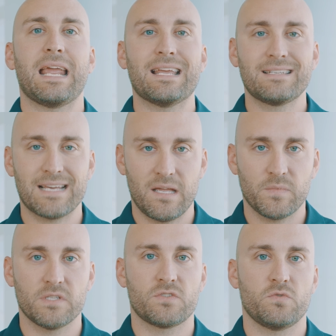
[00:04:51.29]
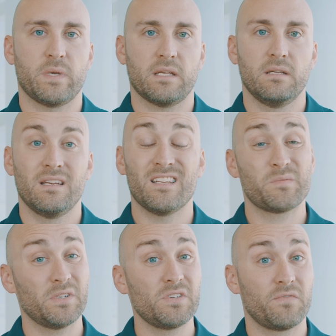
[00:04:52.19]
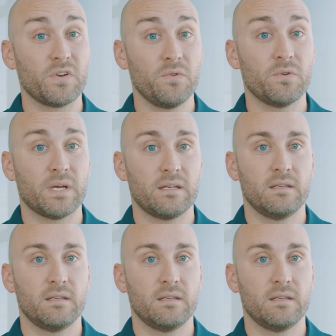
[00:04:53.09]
and time-consuming, especially if you're new to it.